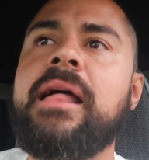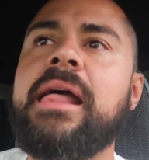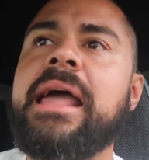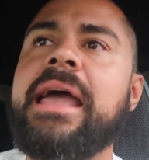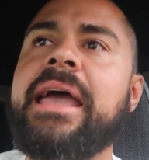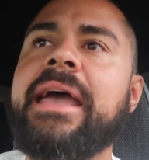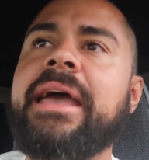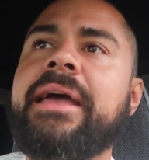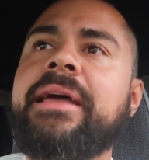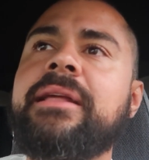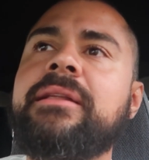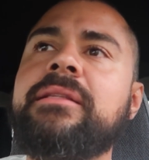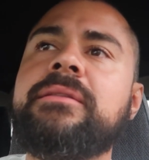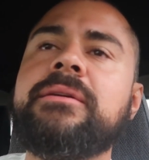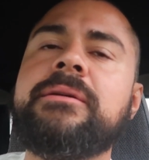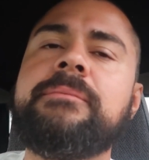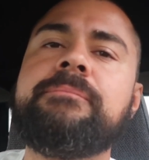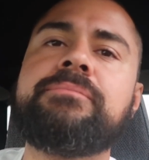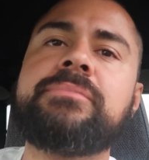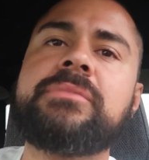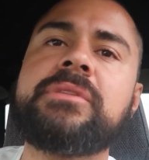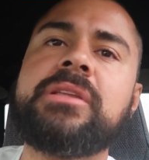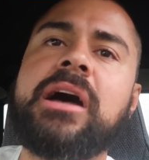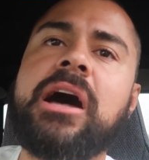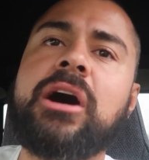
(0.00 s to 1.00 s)
and
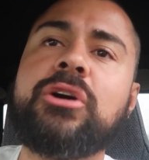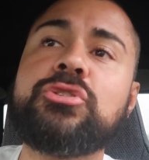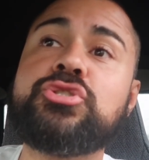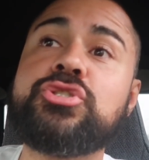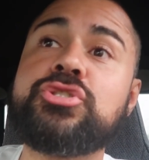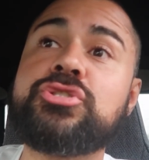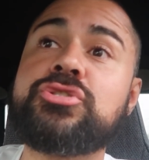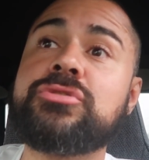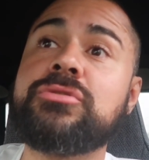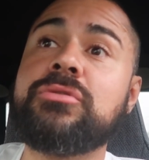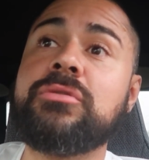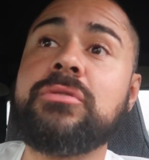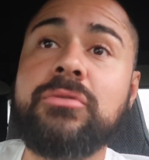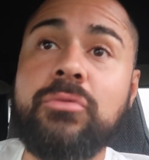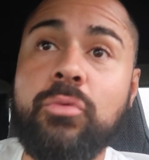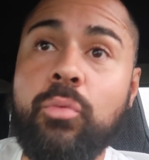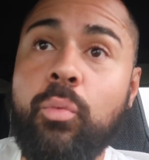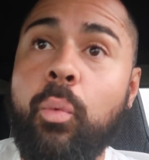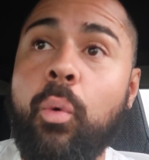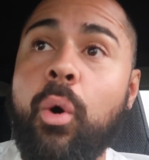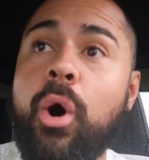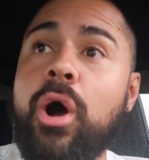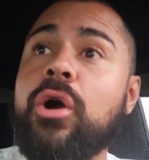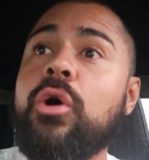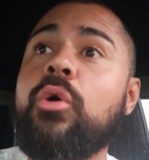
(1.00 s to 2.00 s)
I'll just
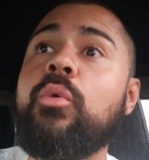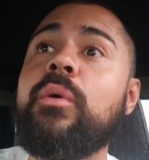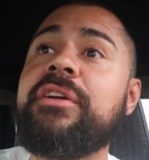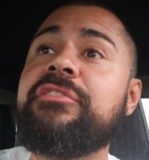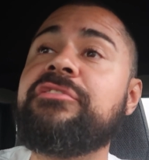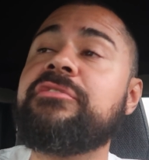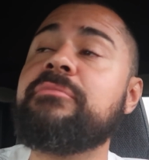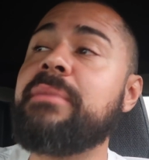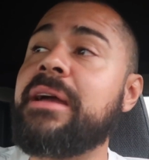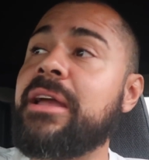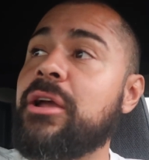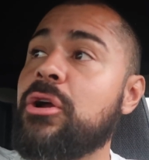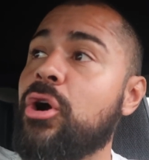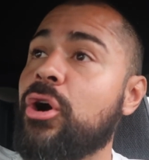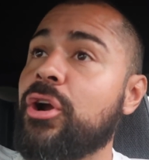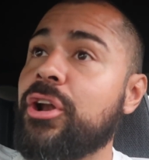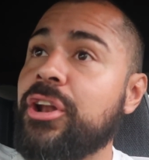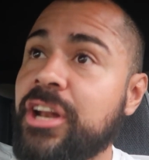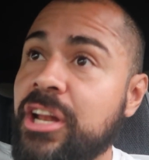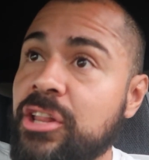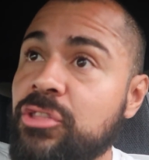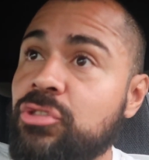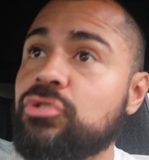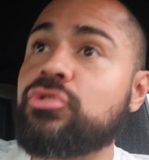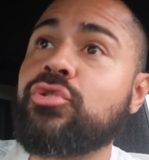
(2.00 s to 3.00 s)
walk away from my
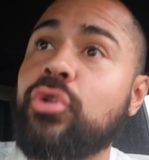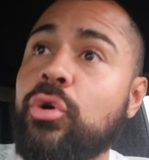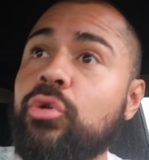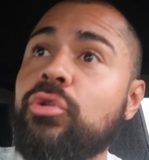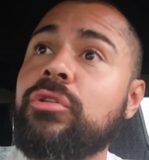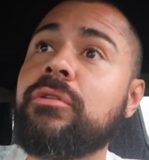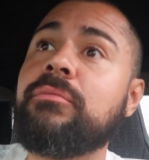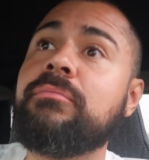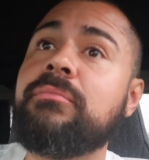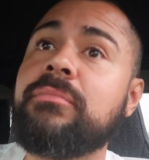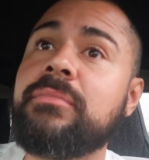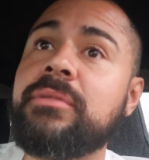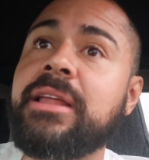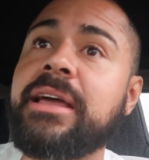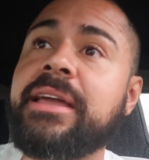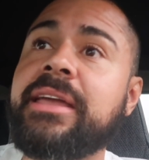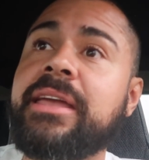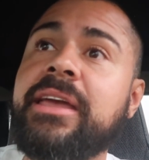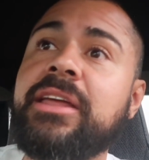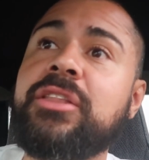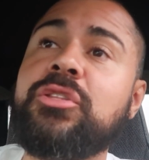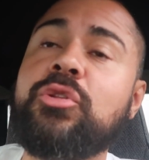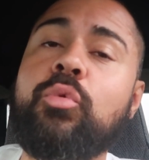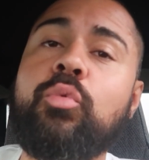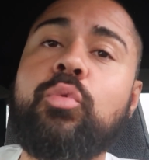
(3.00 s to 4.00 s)
garden and throw them like
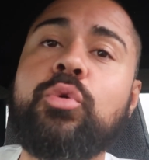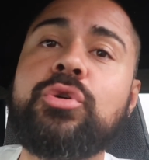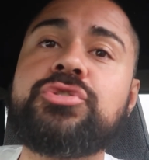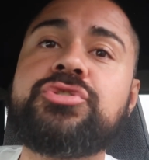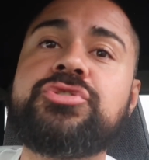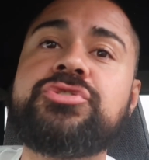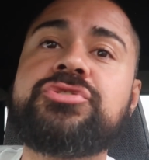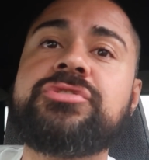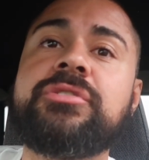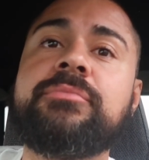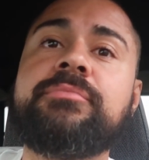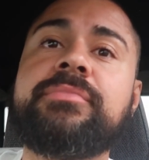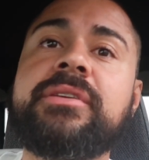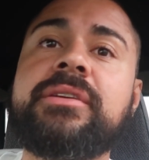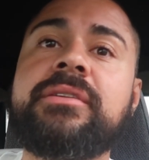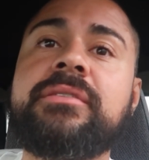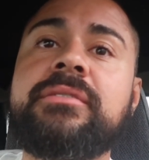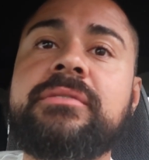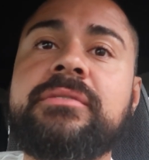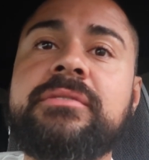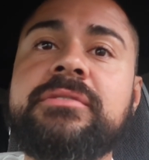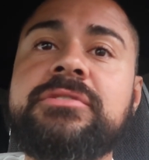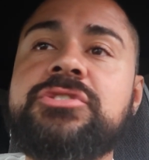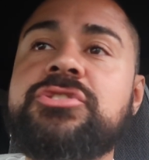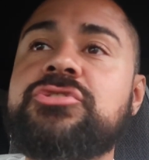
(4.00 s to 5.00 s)
in the woods or something.
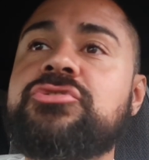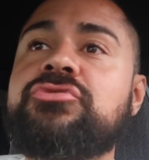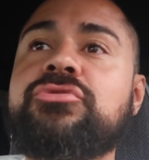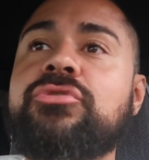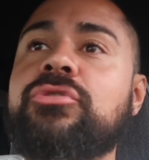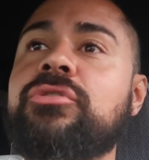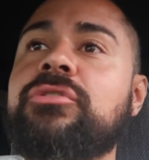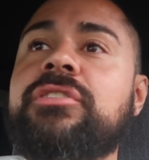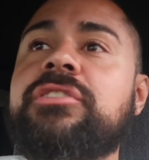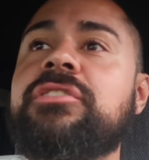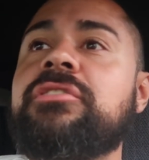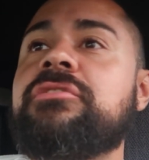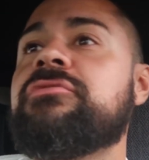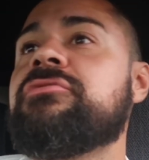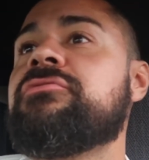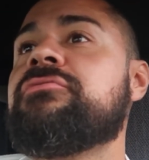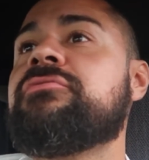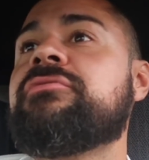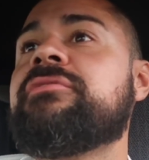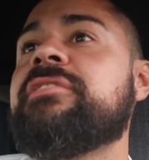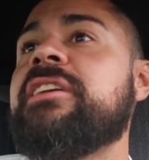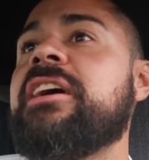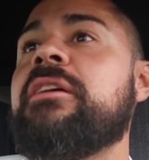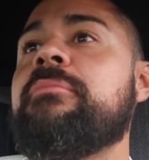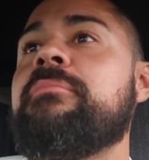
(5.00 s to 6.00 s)
Just
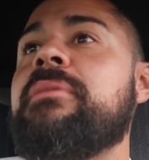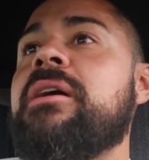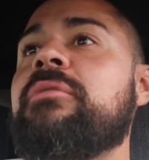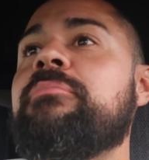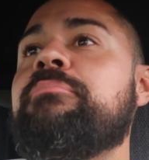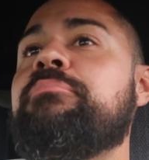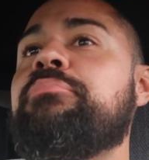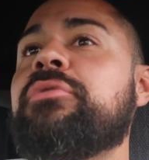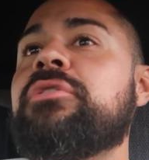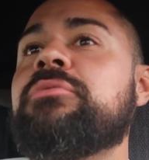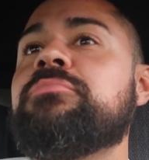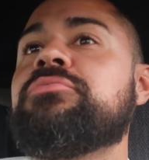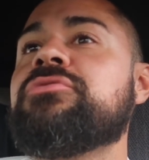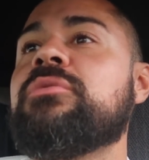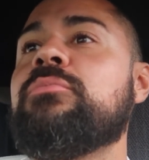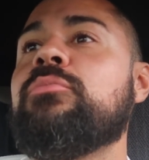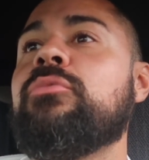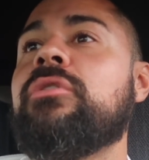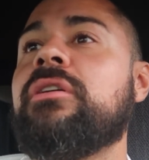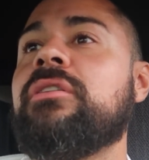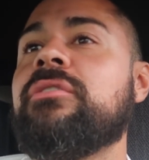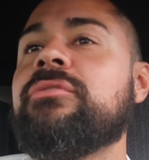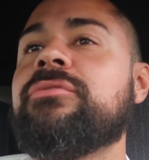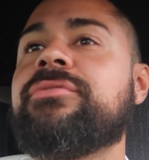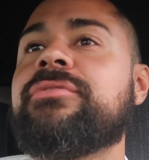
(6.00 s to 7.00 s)
take them out and put them
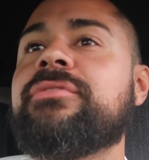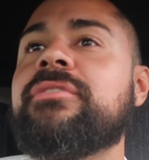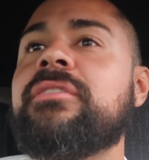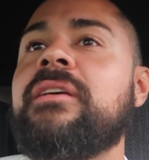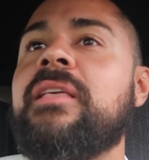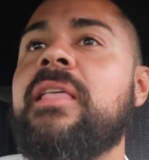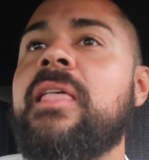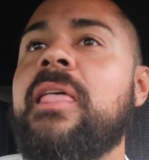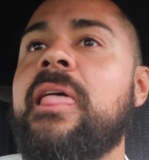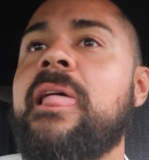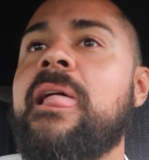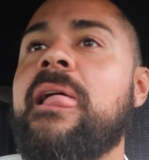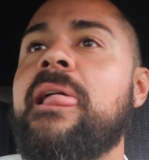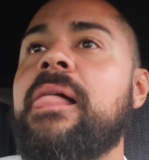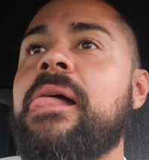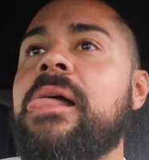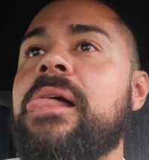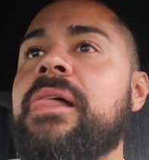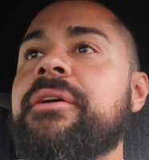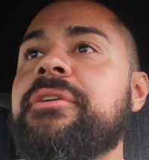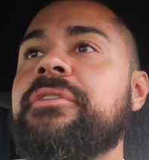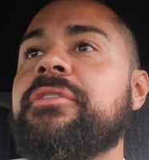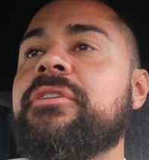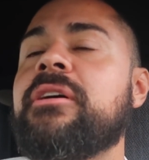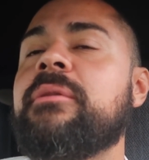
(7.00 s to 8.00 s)
somewhere else.
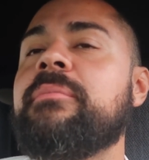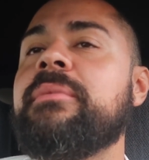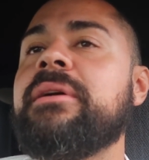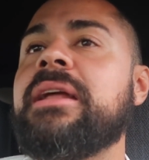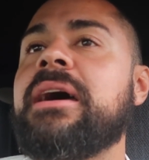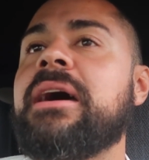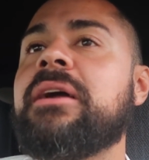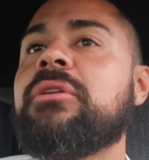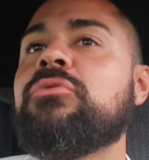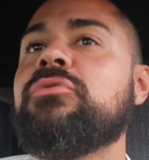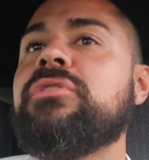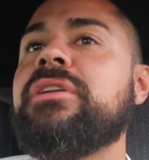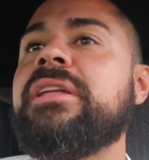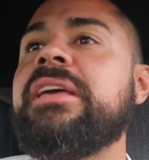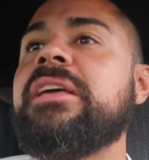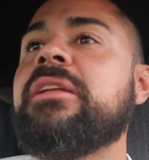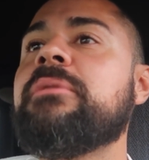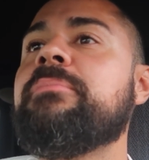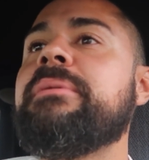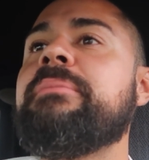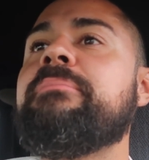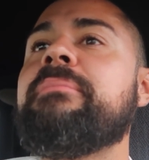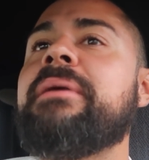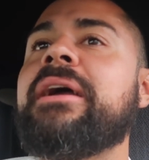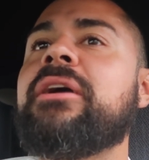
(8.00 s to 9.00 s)
You know what I mean? I don't need
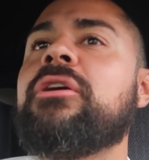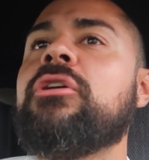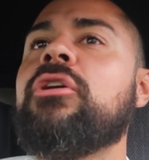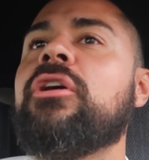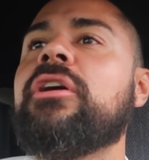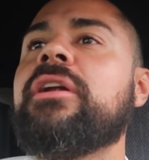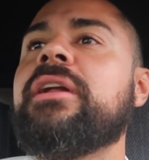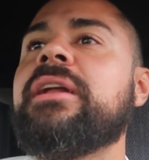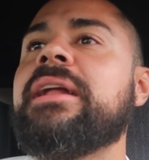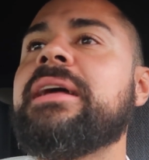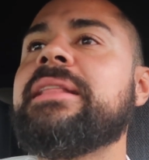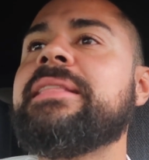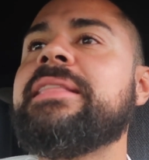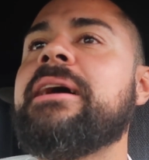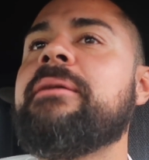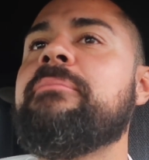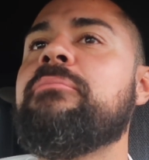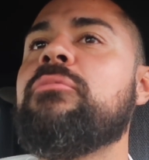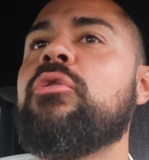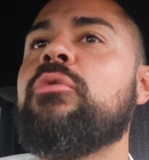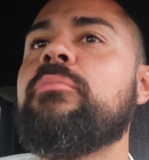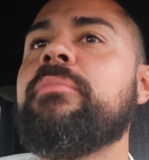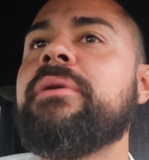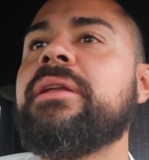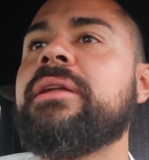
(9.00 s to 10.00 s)
them in my garden at that
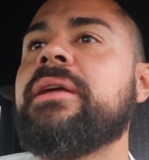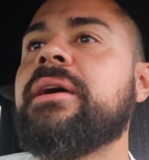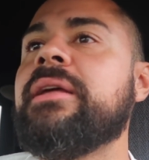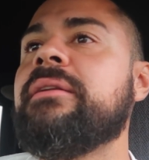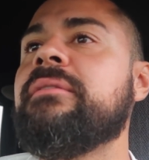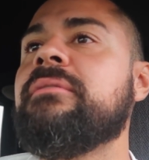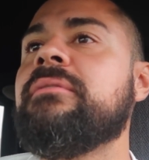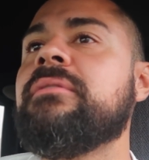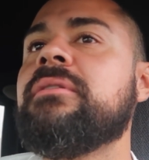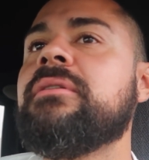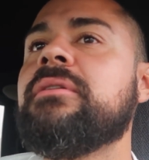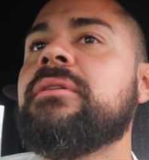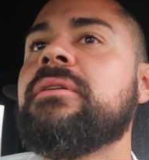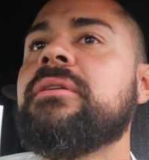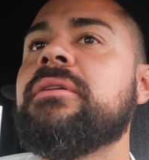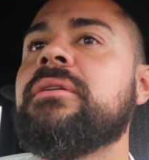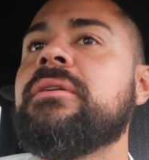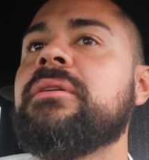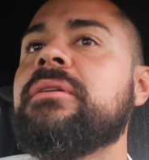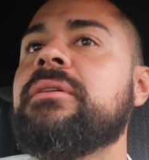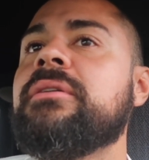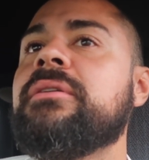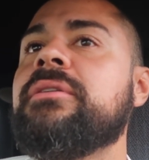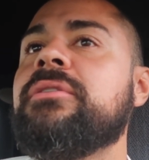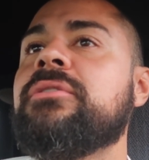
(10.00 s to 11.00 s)
moment. And
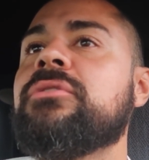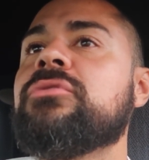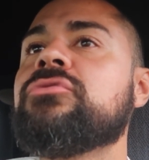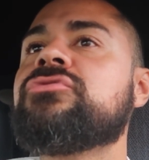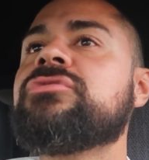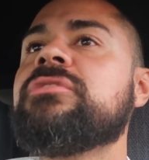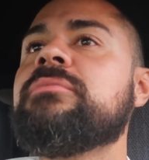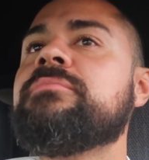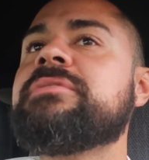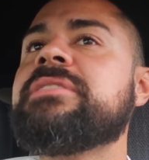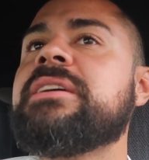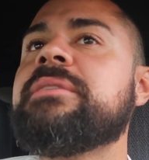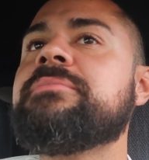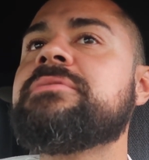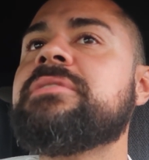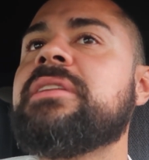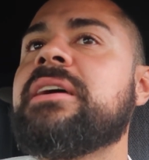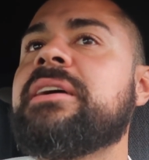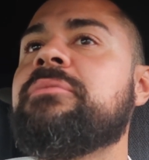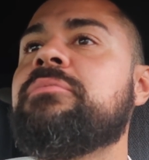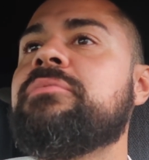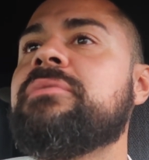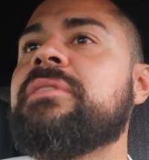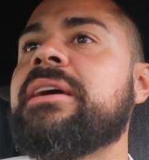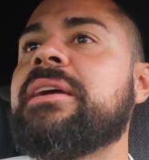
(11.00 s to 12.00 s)
you know, sometimes
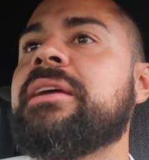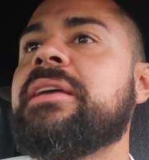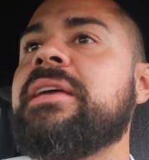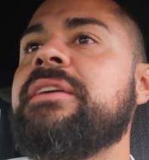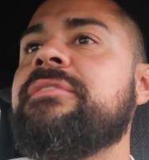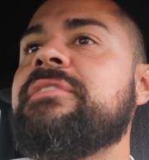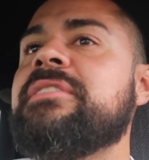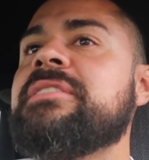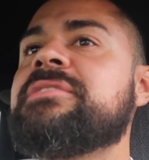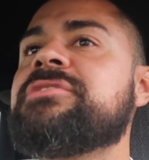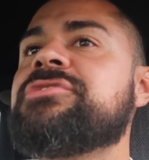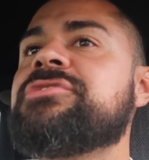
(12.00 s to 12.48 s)
like even